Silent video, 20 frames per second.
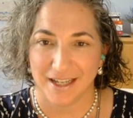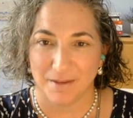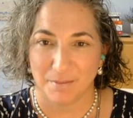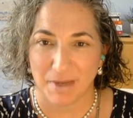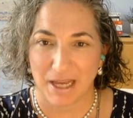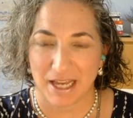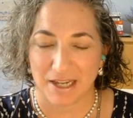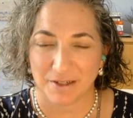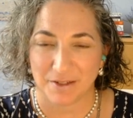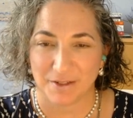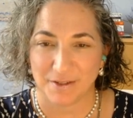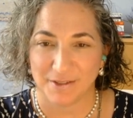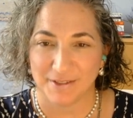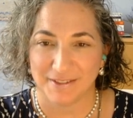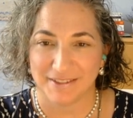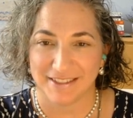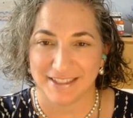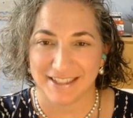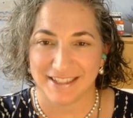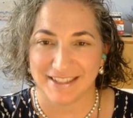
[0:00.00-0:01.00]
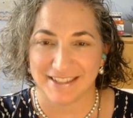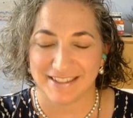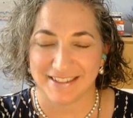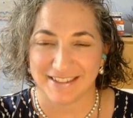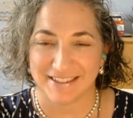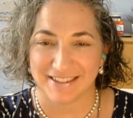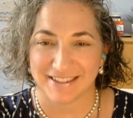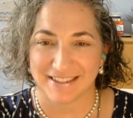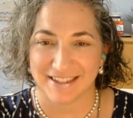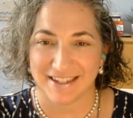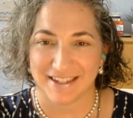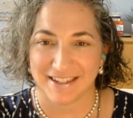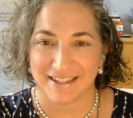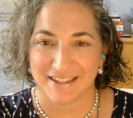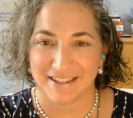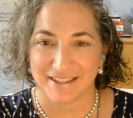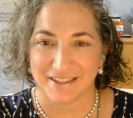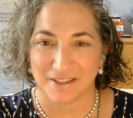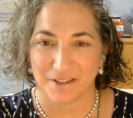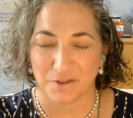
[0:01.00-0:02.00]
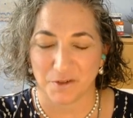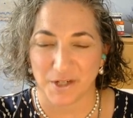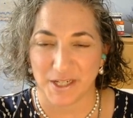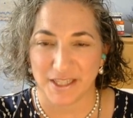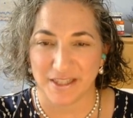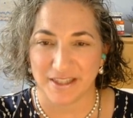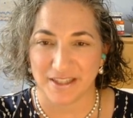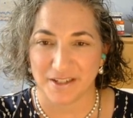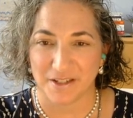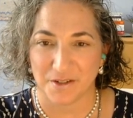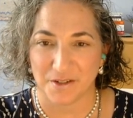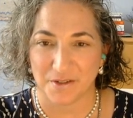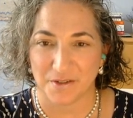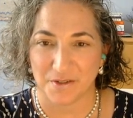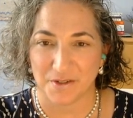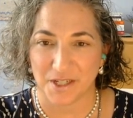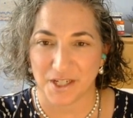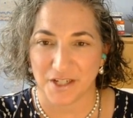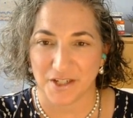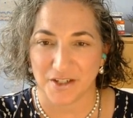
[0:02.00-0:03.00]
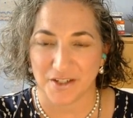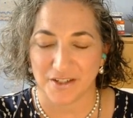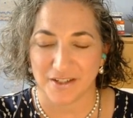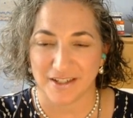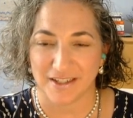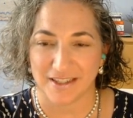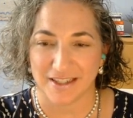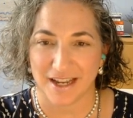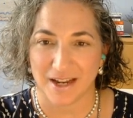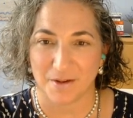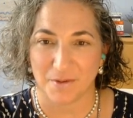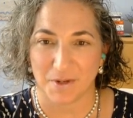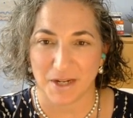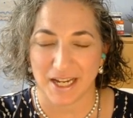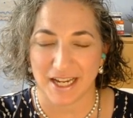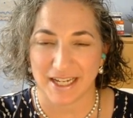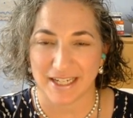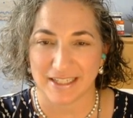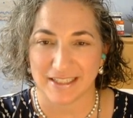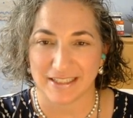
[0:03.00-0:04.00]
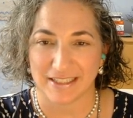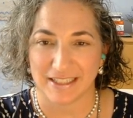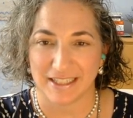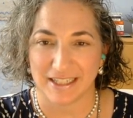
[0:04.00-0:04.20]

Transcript: paddle and kind of greet the new year in that way.